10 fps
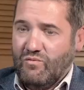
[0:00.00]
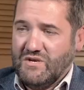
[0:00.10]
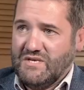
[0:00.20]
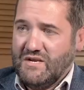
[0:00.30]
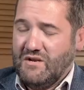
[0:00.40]
We're
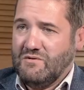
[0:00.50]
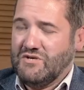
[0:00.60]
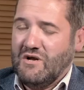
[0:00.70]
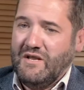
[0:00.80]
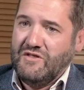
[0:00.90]
seeing,
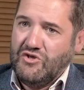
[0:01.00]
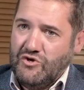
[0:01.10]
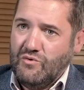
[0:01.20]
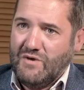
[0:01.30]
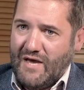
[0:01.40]
certainly in
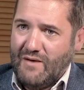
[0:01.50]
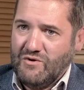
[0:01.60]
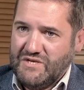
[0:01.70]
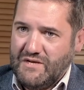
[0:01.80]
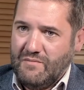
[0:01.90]
the UK, we're
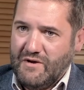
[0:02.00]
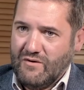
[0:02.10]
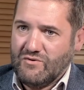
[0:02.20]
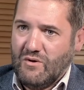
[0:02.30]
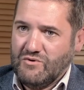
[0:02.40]
seeing a bigger
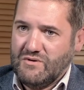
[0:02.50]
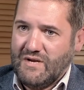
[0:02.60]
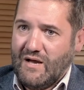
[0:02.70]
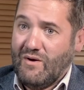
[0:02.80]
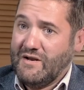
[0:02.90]
adoption
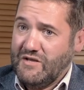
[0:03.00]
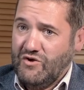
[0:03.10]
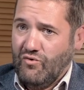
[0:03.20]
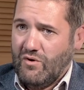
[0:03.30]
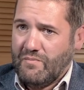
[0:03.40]
now, and in
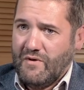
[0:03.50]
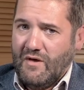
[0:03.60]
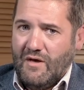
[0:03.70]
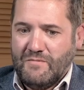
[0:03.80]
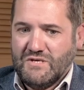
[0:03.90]
Europe.
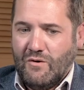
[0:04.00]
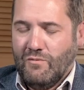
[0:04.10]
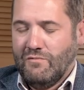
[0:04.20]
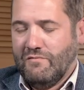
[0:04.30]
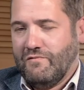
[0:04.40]
So
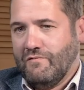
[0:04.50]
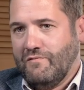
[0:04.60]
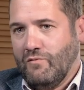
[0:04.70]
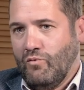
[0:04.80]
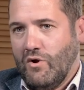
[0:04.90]

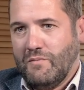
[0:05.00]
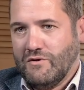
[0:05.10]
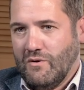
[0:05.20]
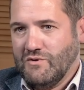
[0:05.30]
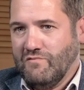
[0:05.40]
for wallet
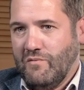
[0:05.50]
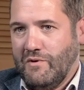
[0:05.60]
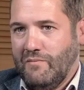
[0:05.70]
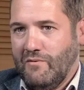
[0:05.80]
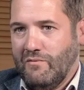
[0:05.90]
adoption for
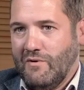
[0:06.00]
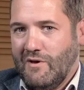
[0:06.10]
people,